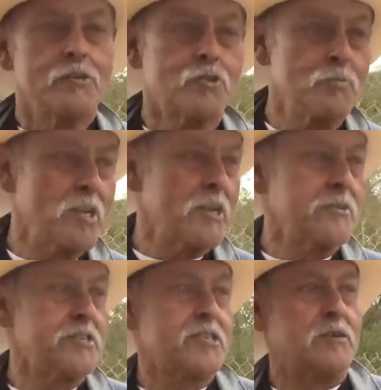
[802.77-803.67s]

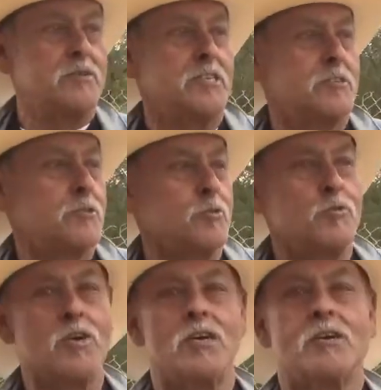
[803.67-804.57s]
tributaries coming
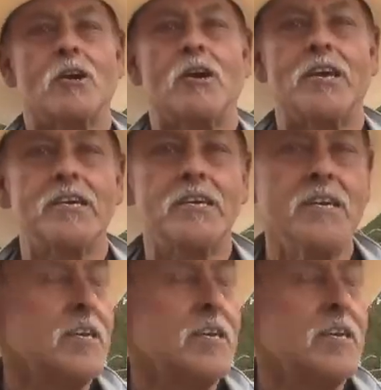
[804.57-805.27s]
into uh, Carr Lake.